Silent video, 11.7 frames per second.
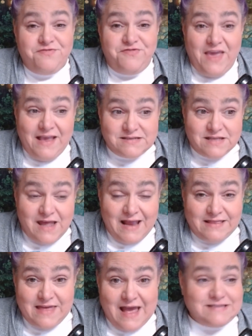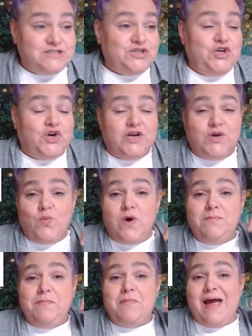things like that. So you're going to want
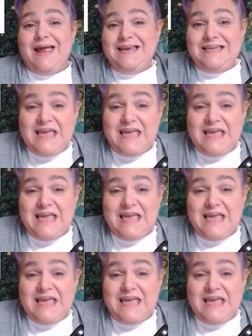to be buying